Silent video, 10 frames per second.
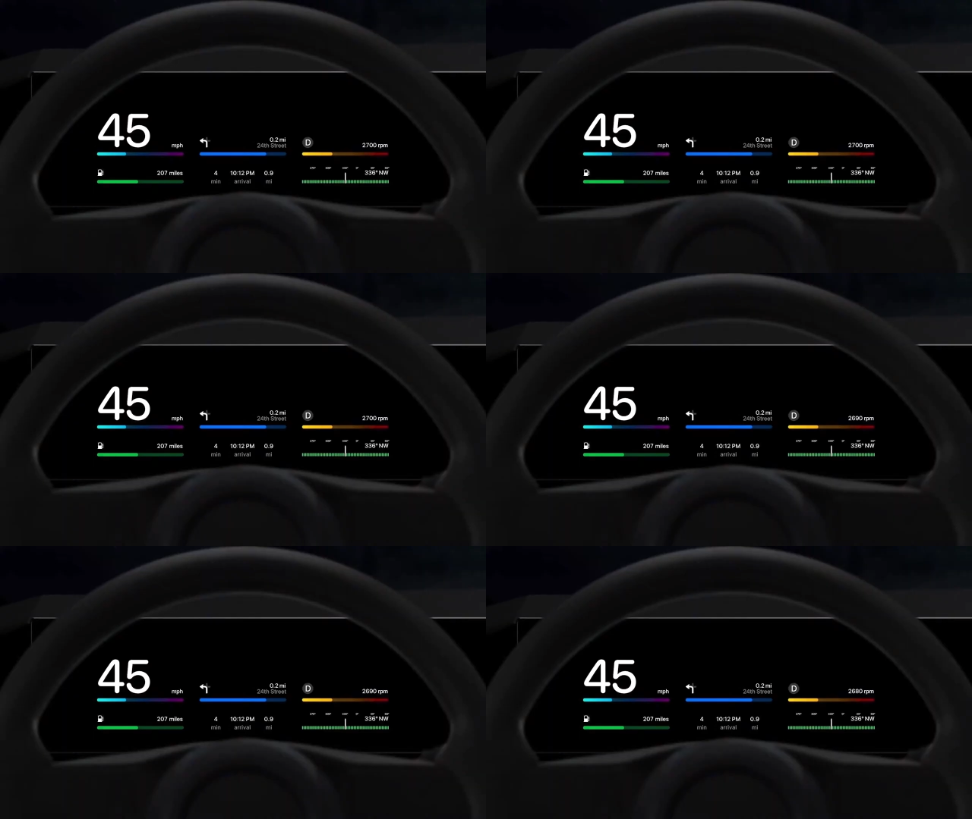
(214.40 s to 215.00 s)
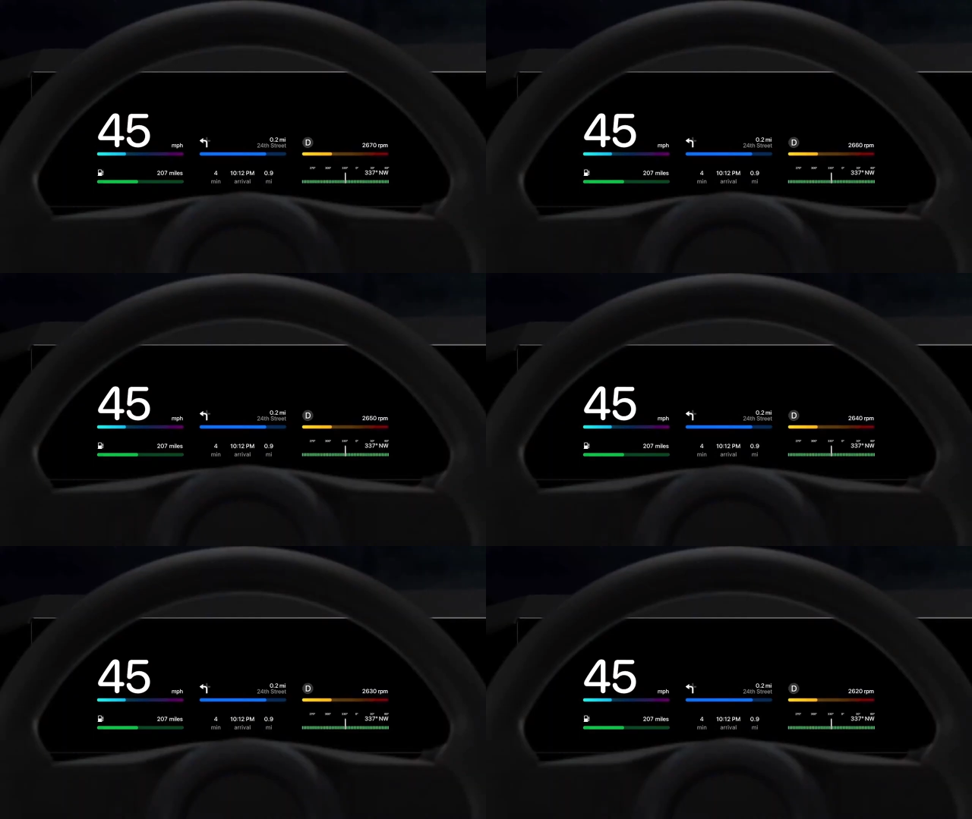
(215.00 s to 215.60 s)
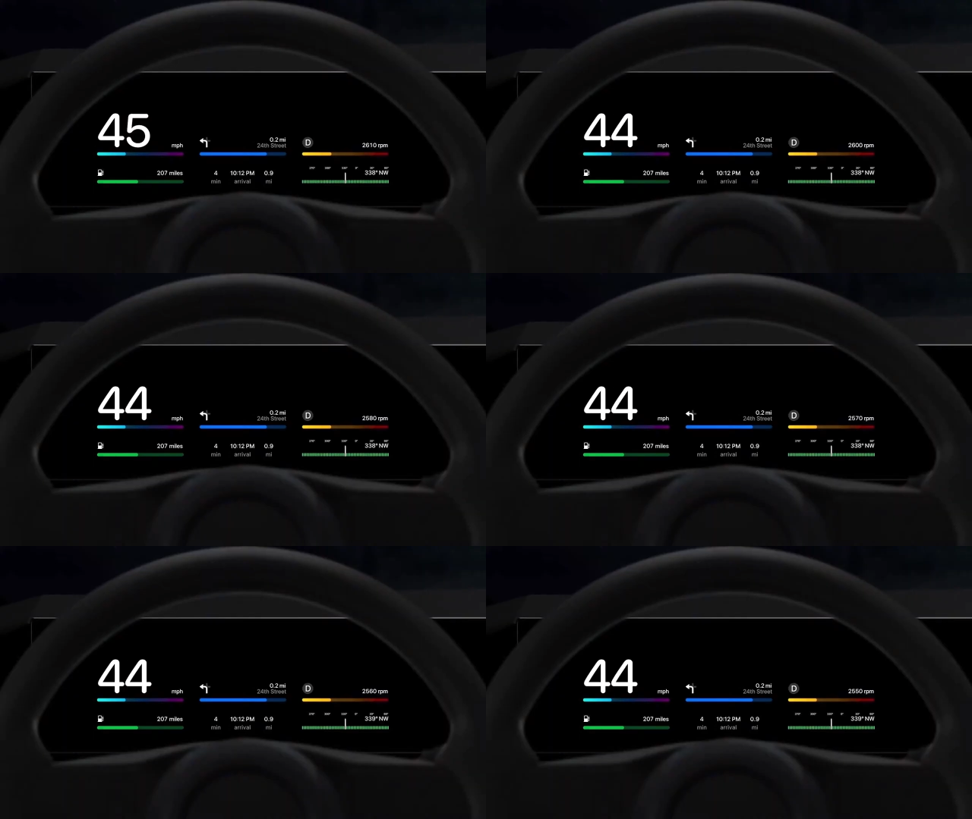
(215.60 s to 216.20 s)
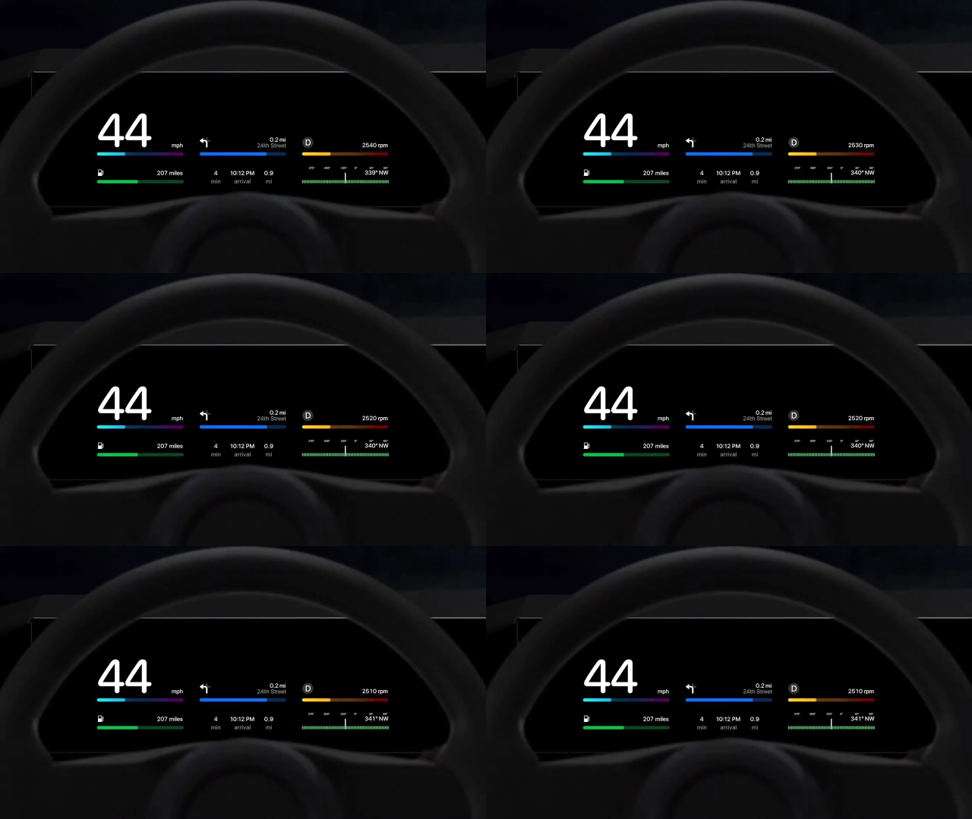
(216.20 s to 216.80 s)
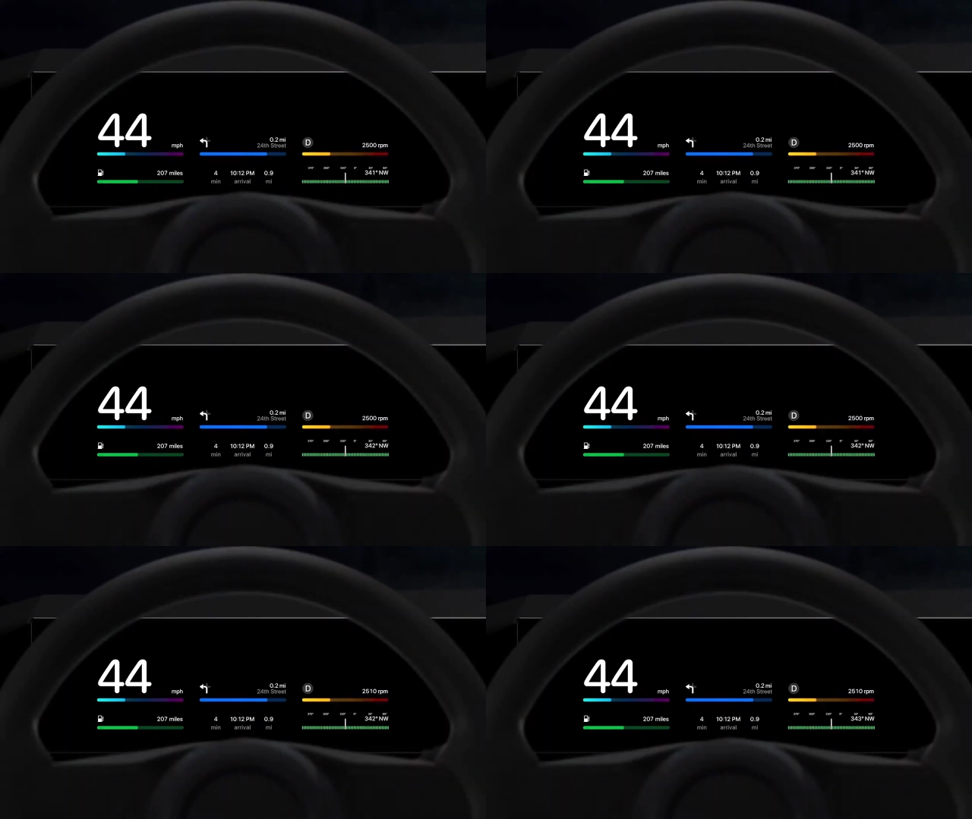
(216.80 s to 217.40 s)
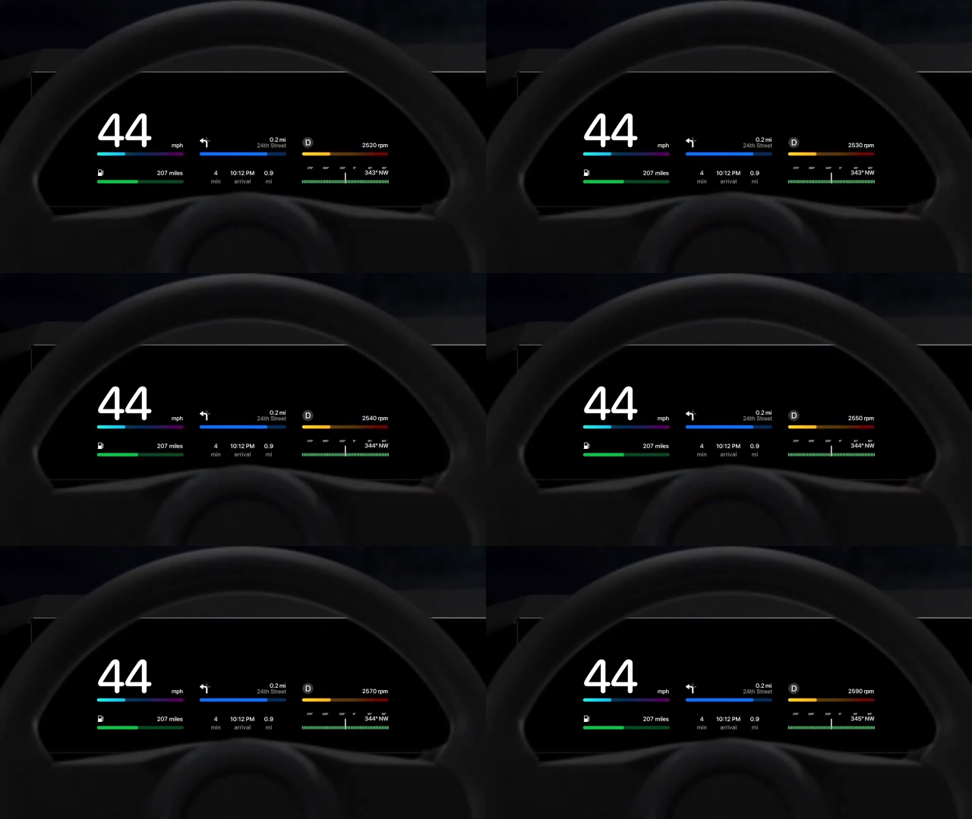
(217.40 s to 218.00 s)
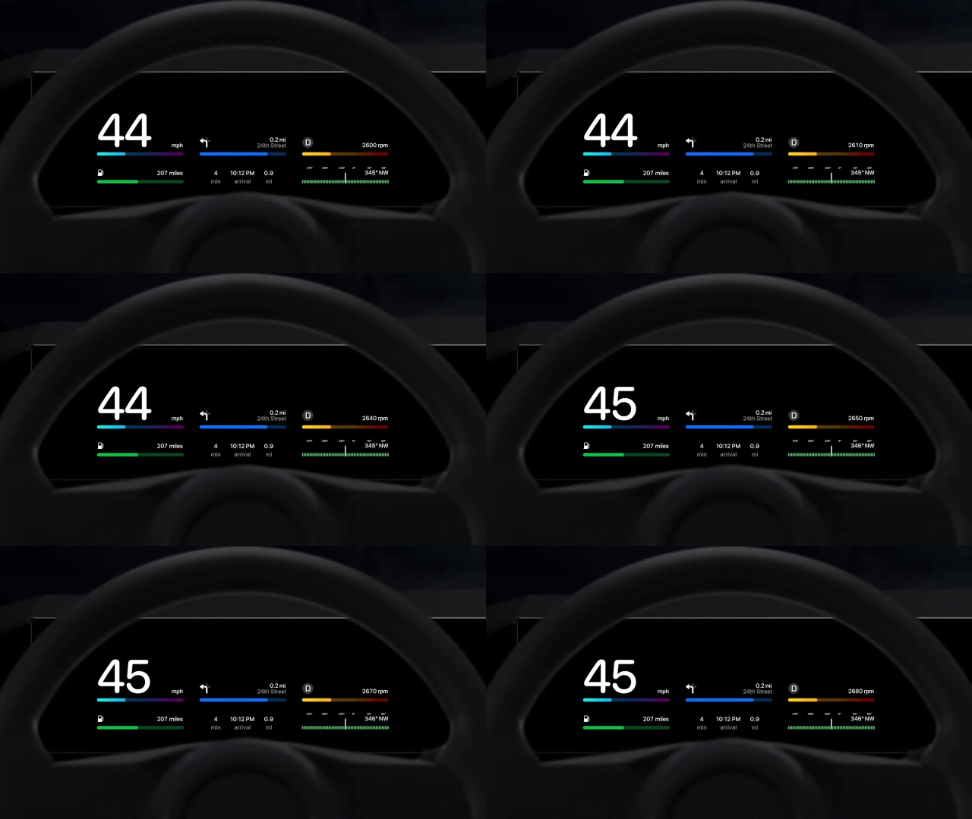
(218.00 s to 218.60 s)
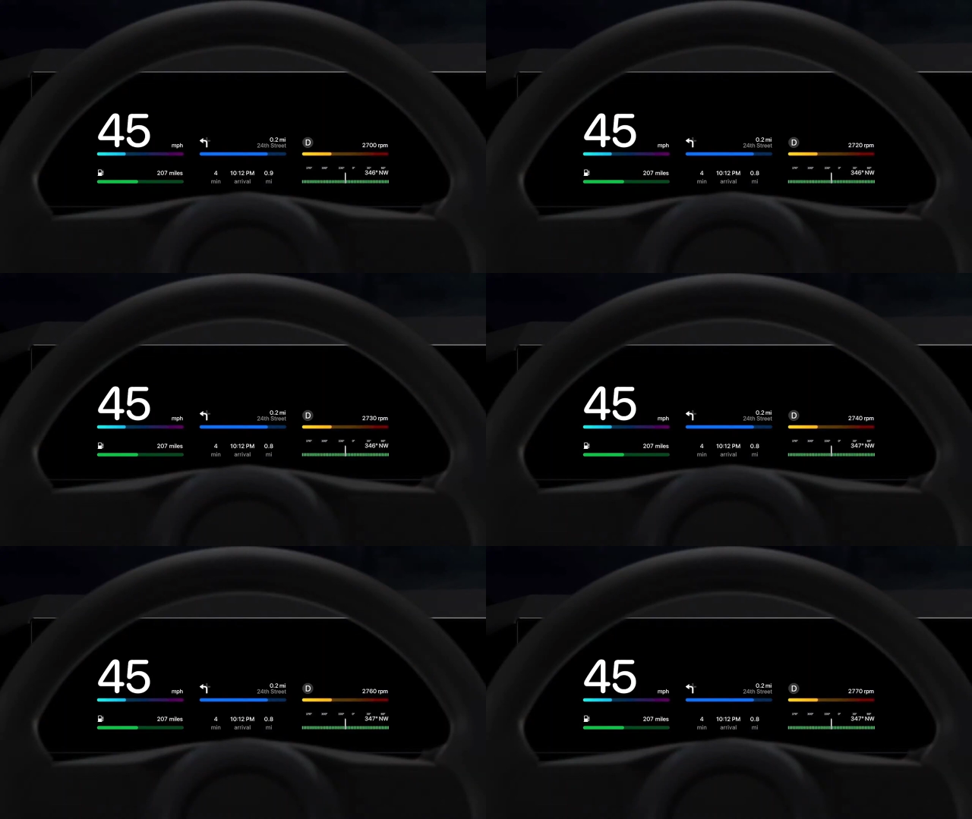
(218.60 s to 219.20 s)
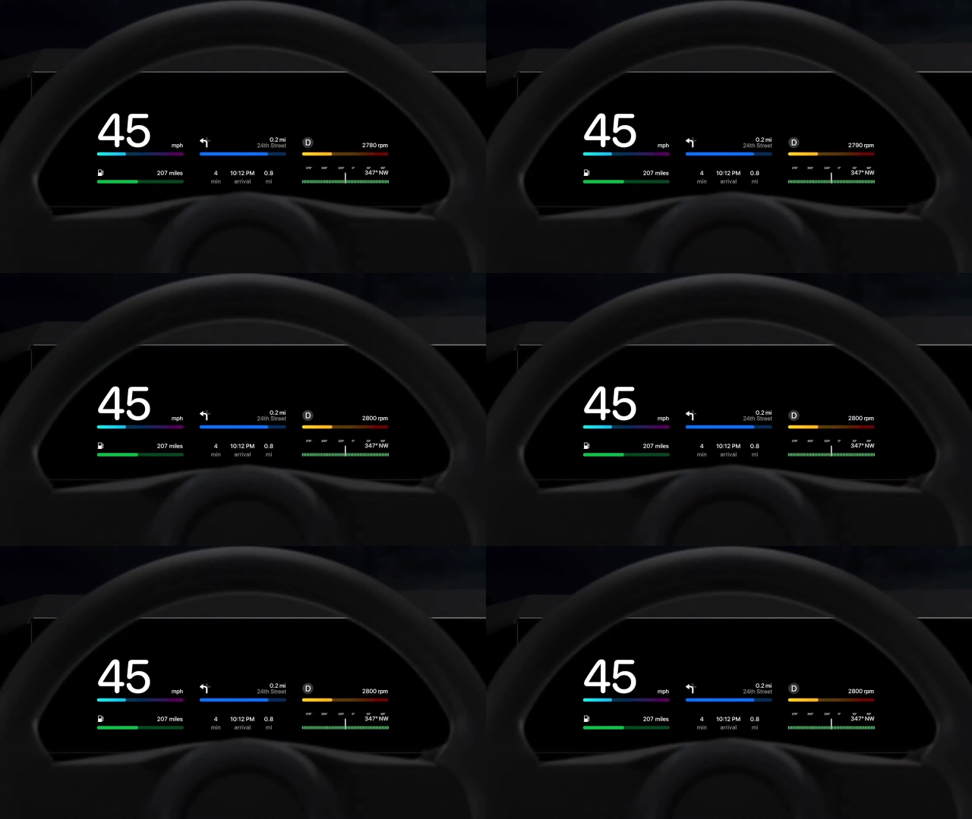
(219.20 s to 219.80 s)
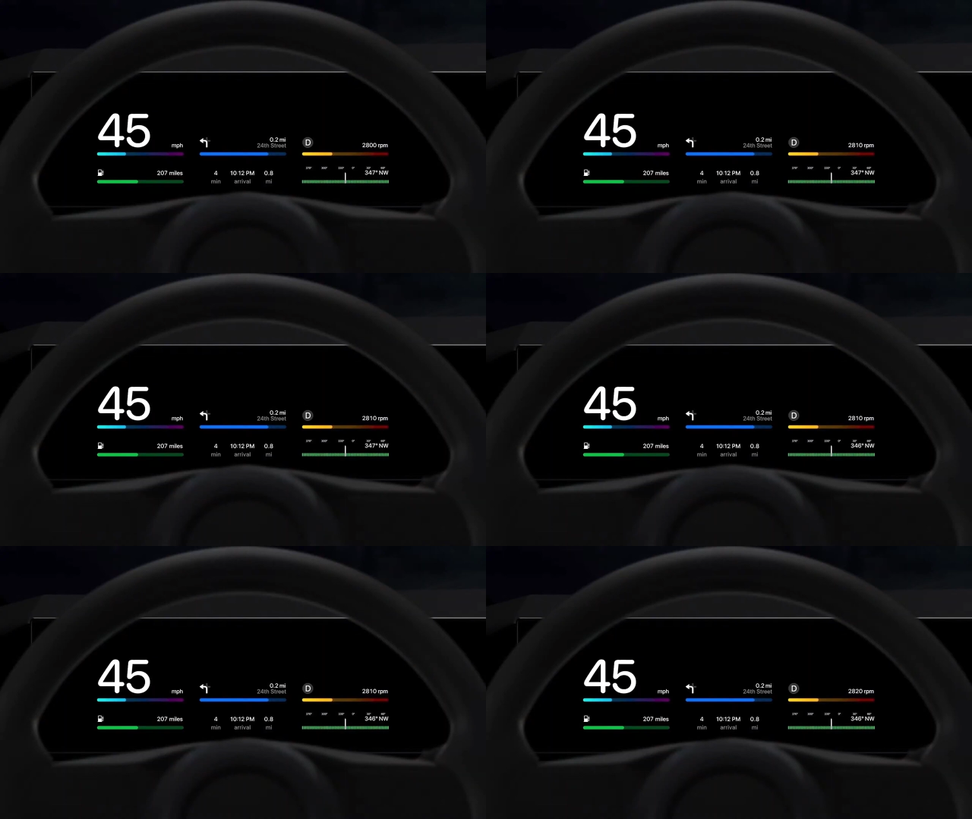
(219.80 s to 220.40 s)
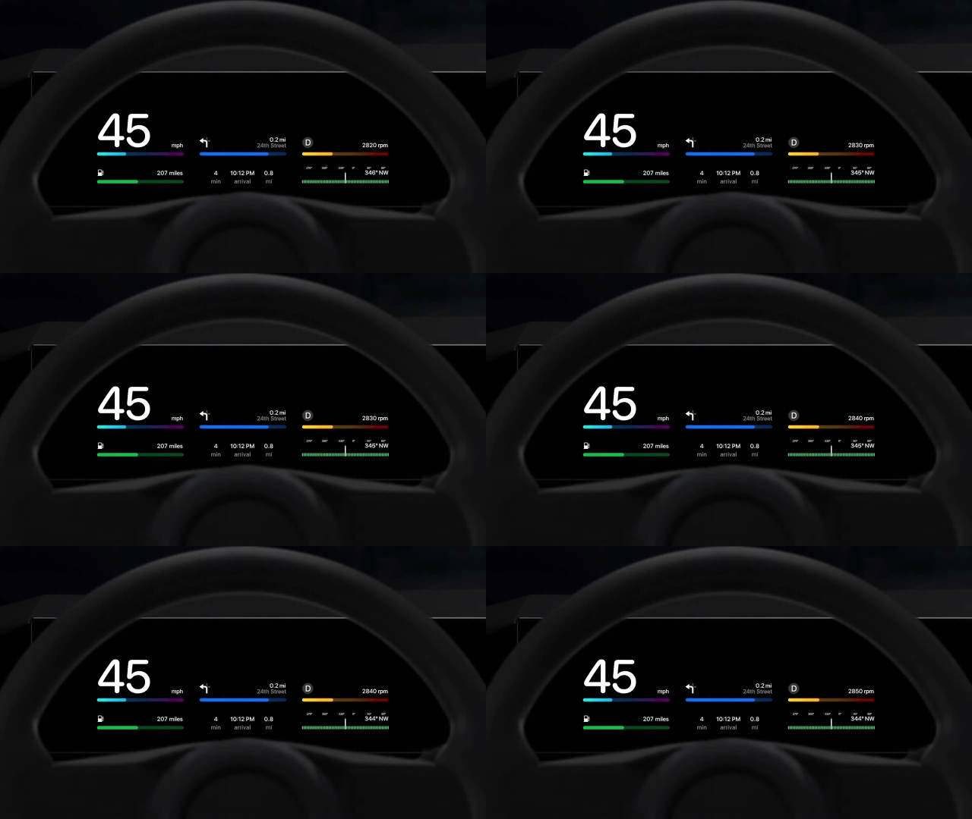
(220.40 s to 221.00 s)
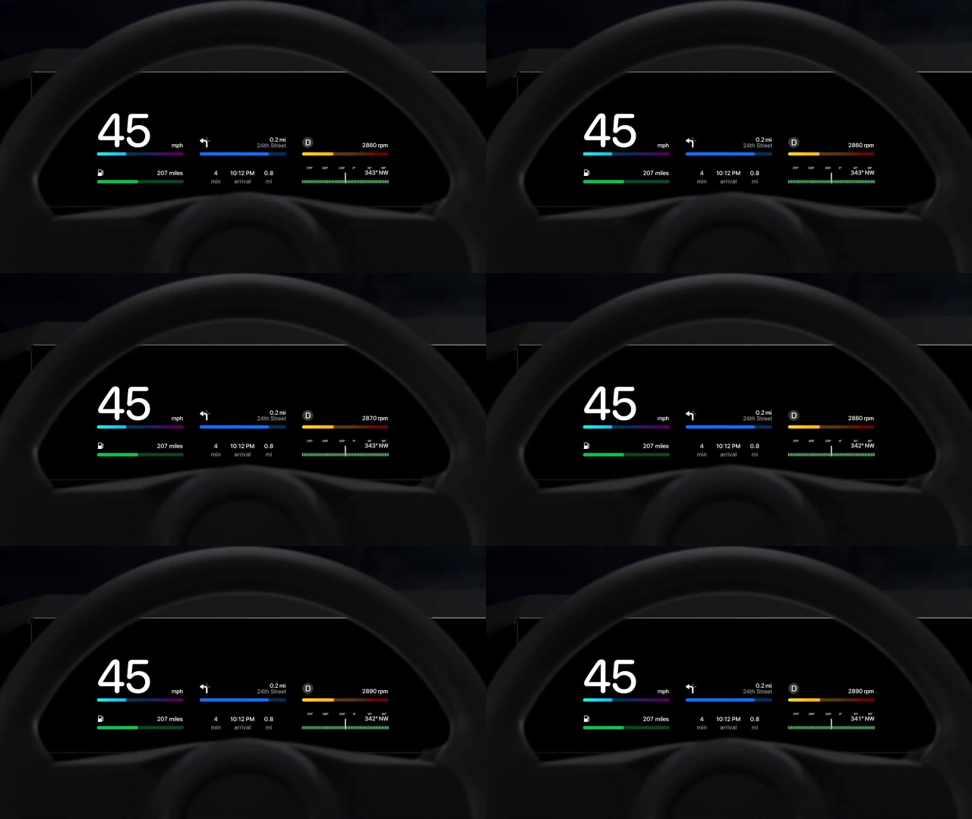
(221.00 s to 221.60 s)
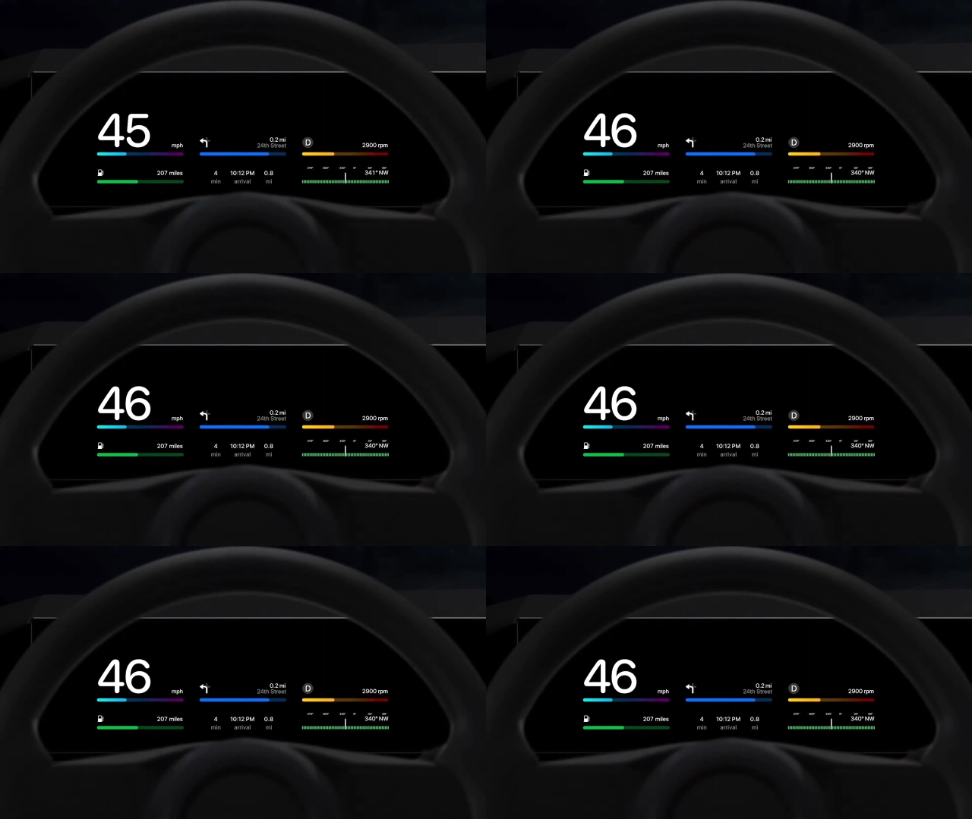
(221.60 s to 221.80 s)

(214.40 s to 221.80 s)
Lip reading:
[unreadable: no face in view]